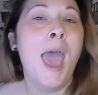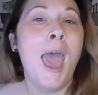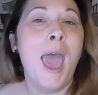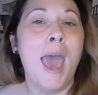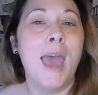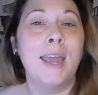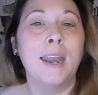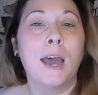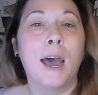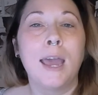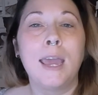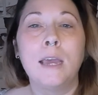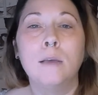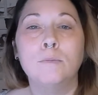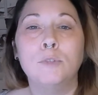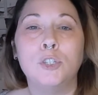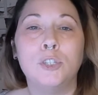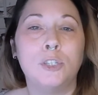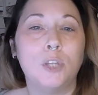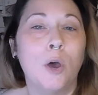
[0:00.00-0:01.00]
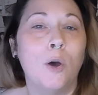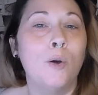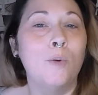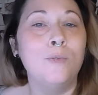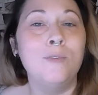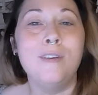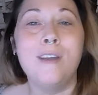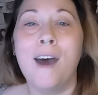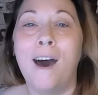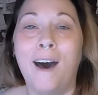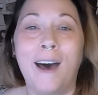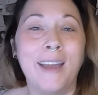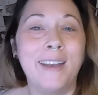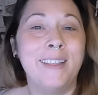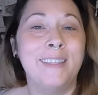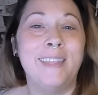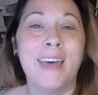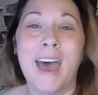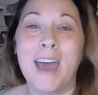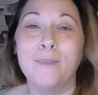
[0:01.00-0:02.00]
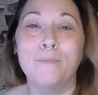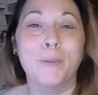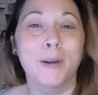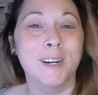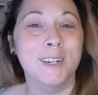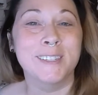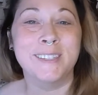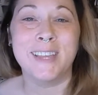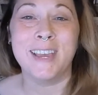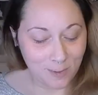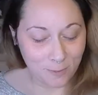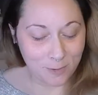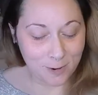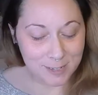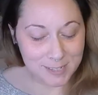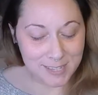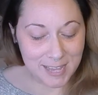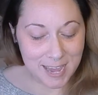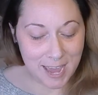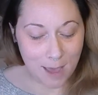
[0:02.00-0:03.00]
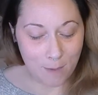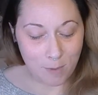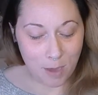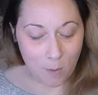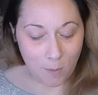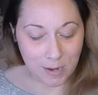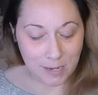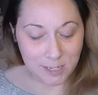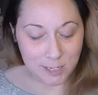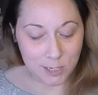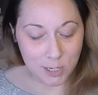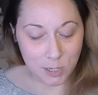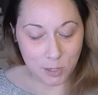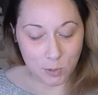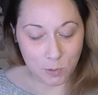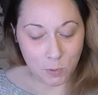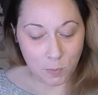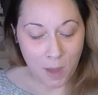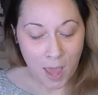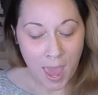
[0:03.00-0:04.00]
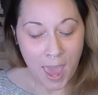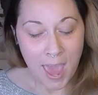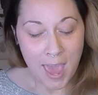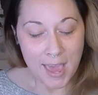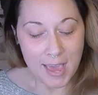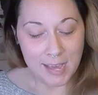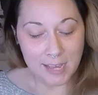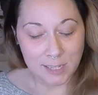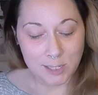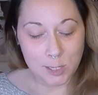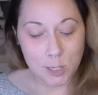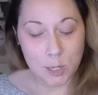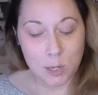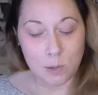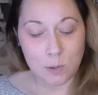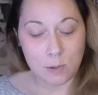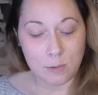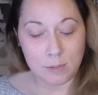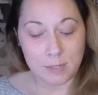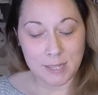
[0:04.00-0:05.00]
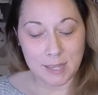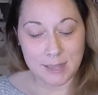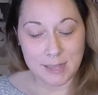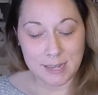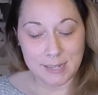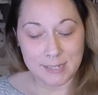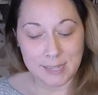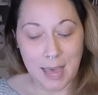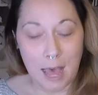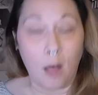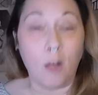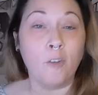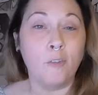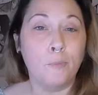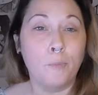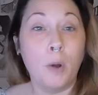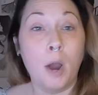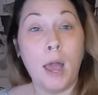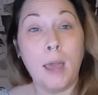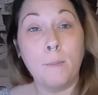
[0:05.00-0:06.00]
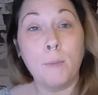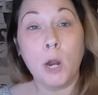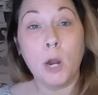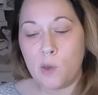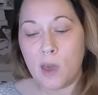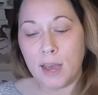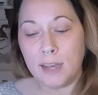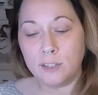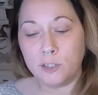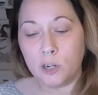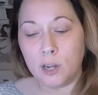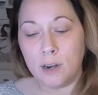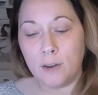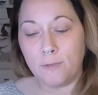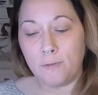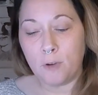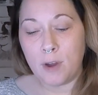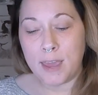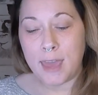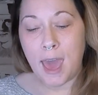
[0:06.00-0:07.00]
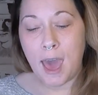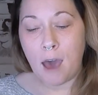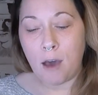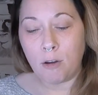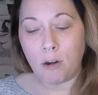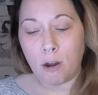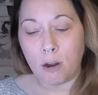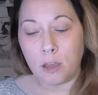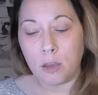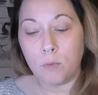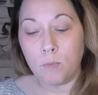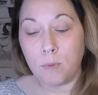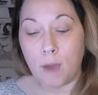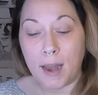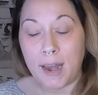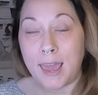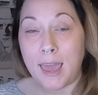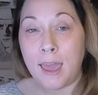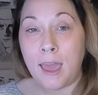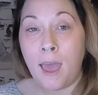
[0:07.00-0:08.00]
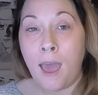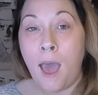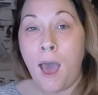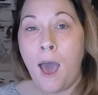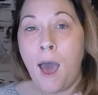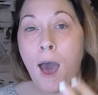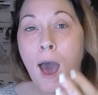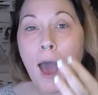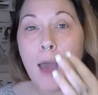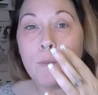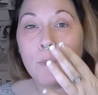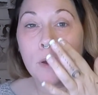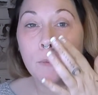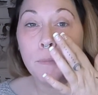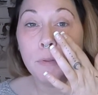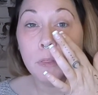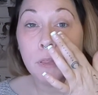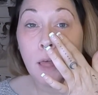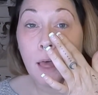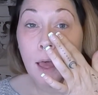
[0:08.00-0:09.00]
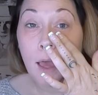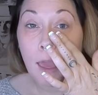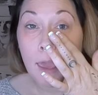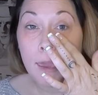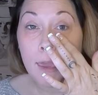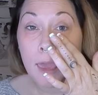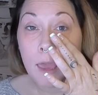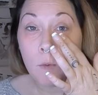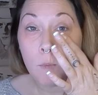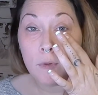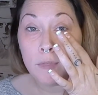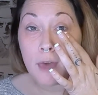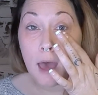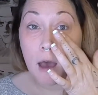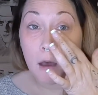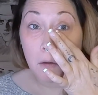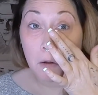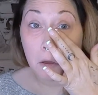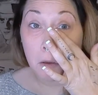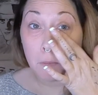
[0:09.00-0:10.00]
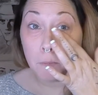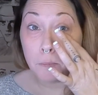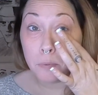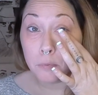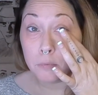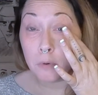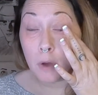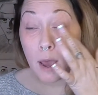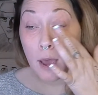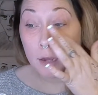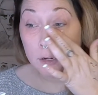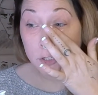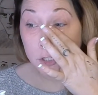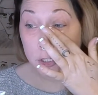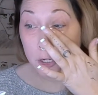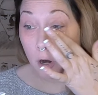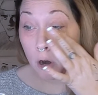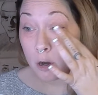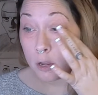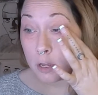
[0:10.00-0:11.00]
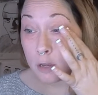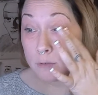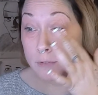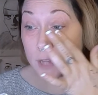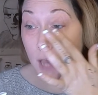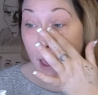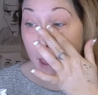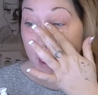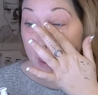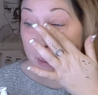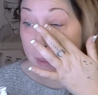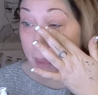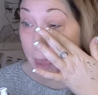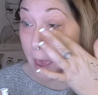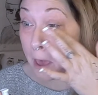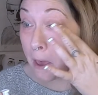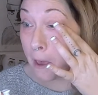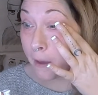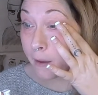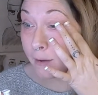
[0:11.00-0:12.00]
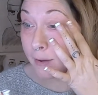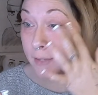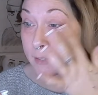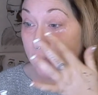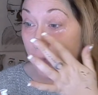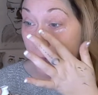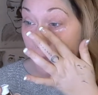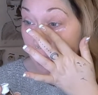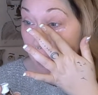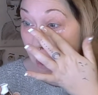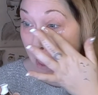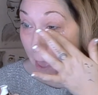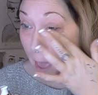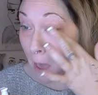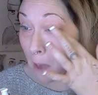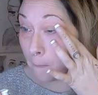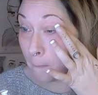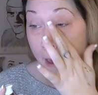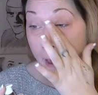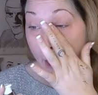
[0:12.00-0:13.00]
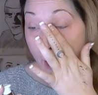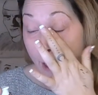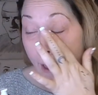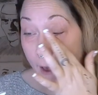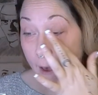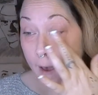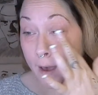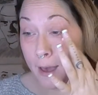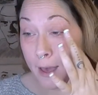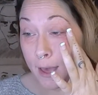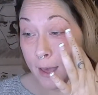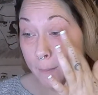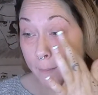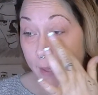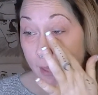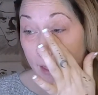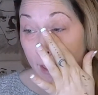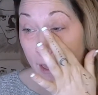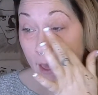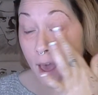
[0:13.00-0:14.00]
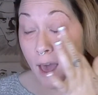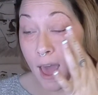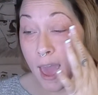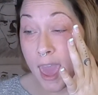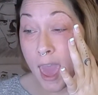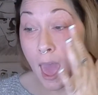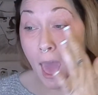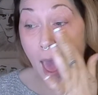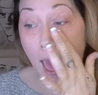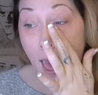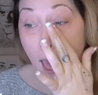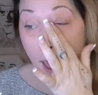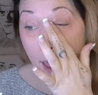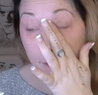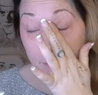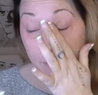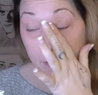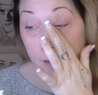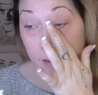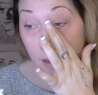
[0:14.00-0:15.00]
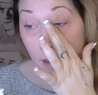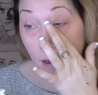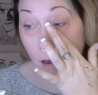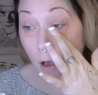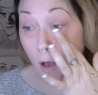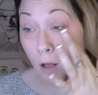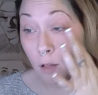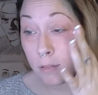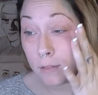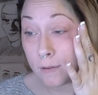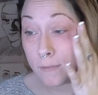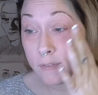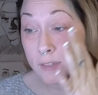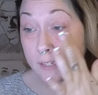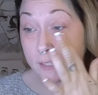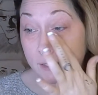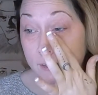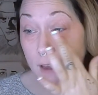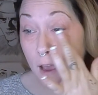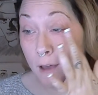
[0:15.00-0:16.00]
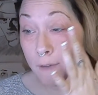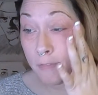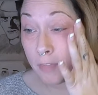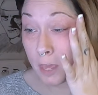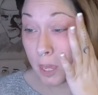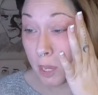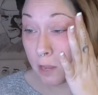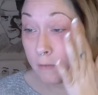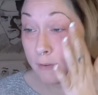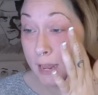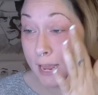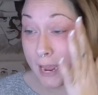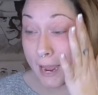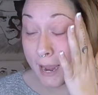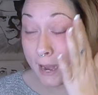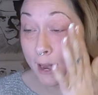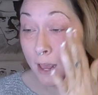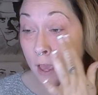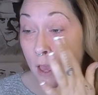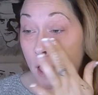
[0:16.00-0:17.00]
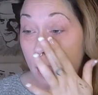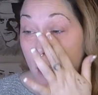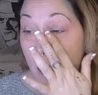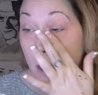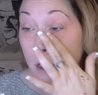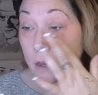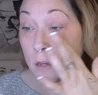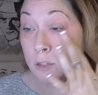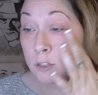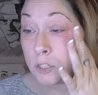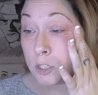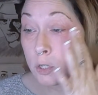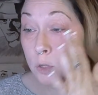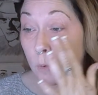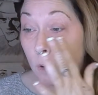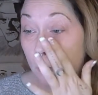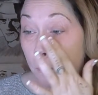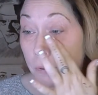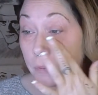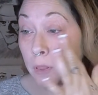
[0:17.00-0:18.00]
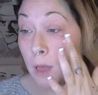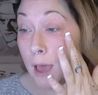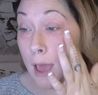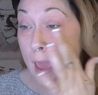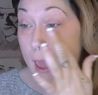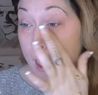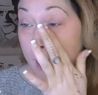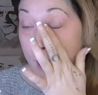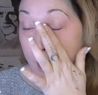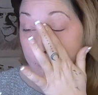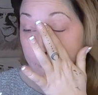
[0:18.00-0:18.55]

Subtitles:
and I am so not that person. First thing I'm going to do is use this e.l.f. primer. You guys are gonna freak out. Are you ready? I'm applying it without a brush. Are you dying yet? Because I am. I have all of the stuff that you need to apply